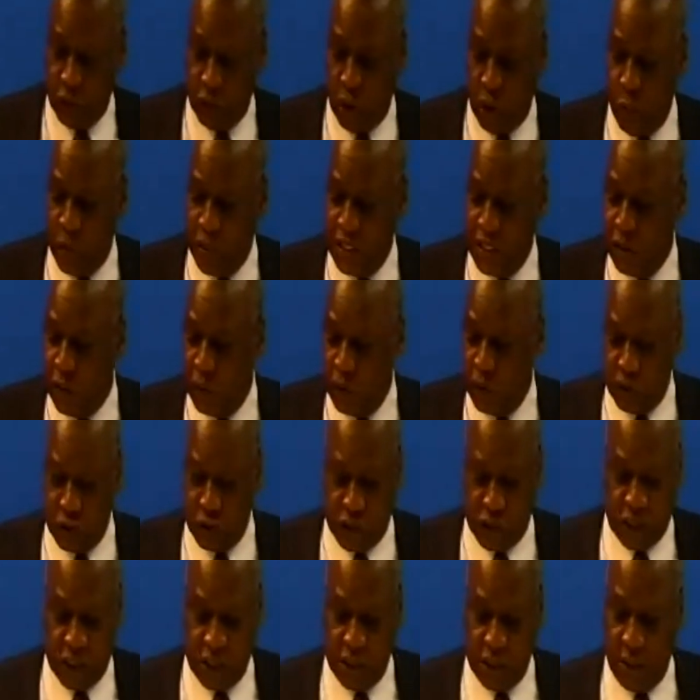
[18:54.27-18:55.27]
with
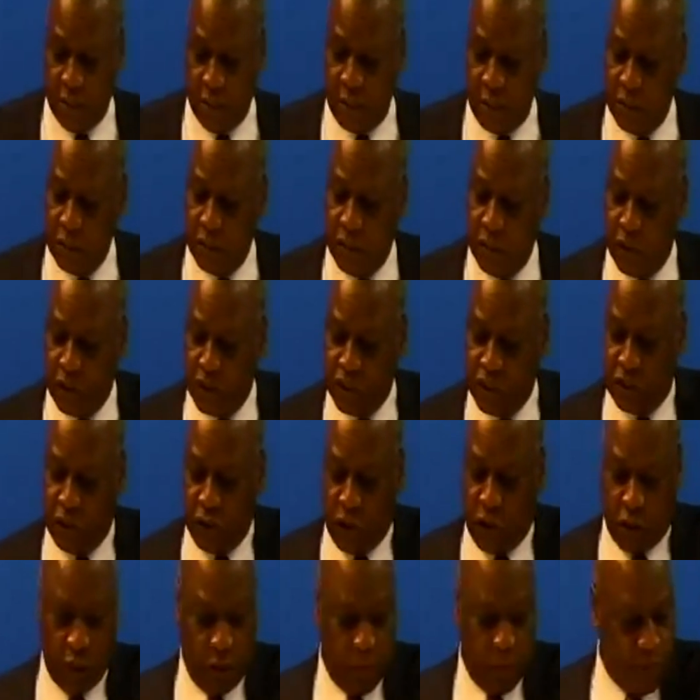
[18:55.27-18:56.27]
those those
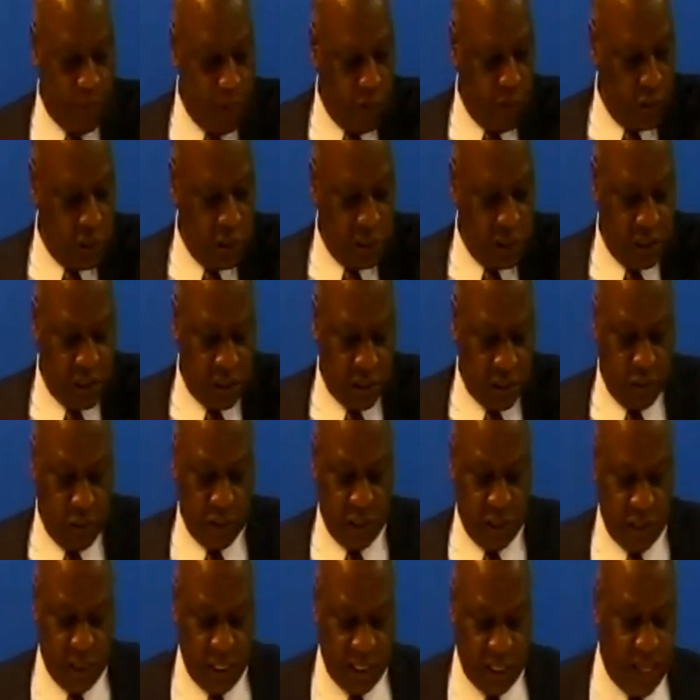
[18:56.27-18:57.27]
talking points,
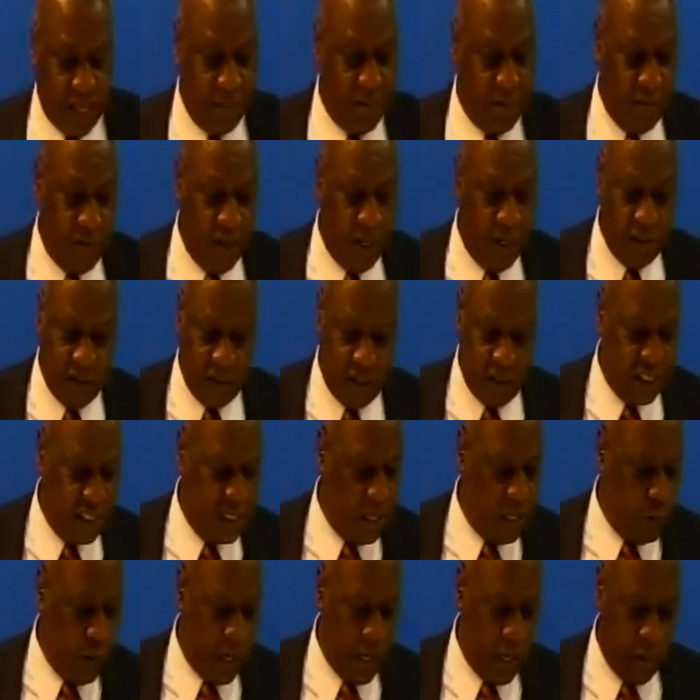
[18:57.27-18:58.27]
with, these are the things, this is the
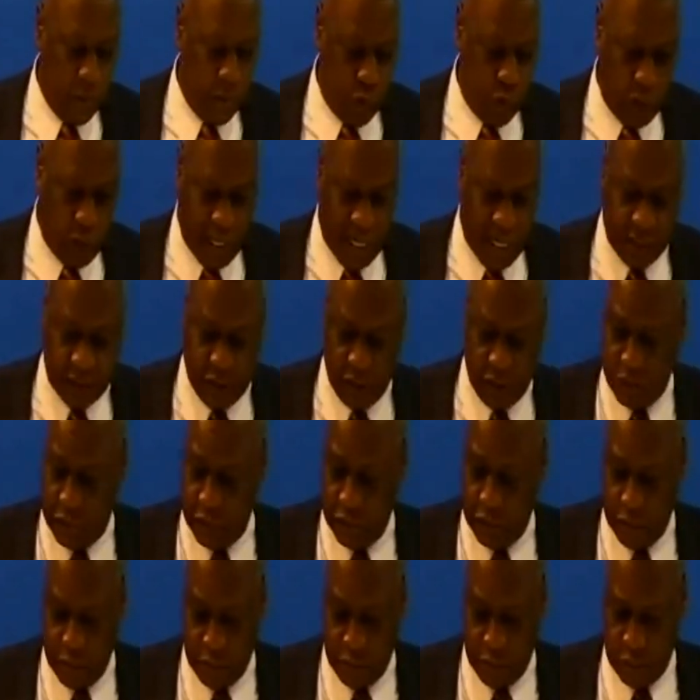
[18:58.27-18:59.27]
way we would like
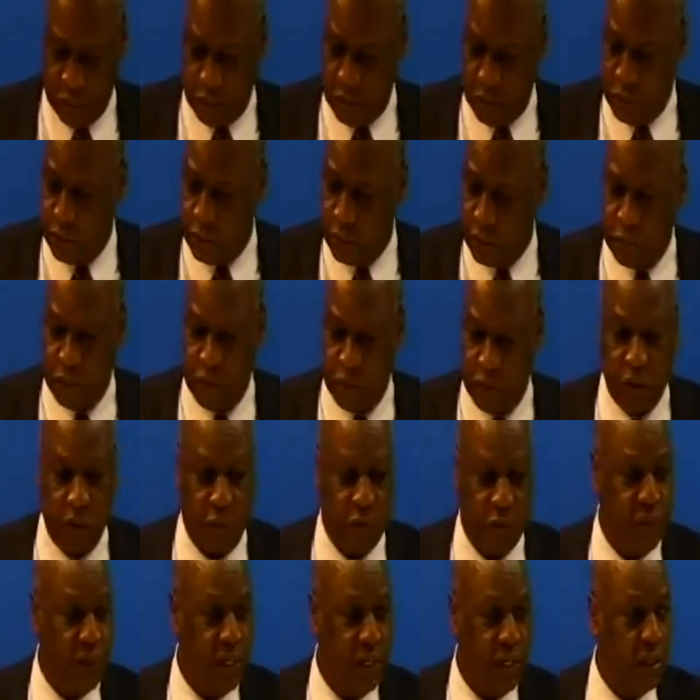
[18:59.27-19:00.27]
to, to, to
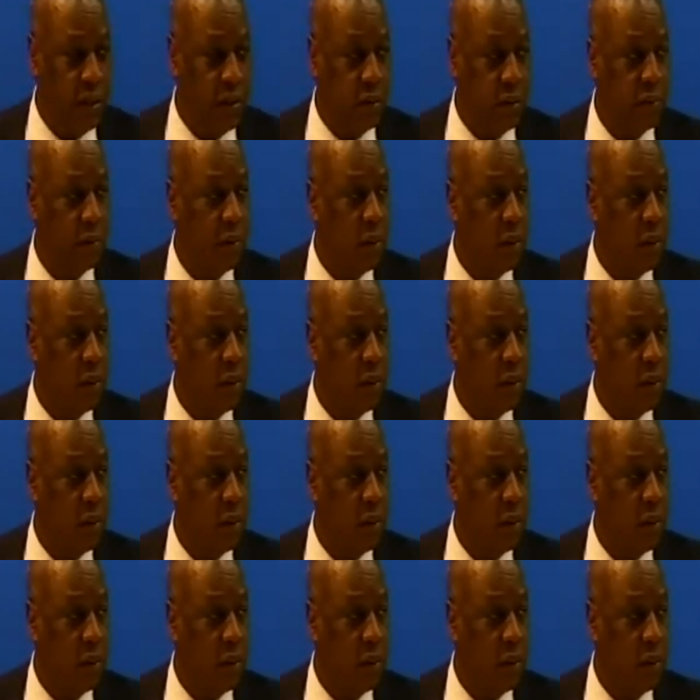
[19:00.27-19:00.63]
continue.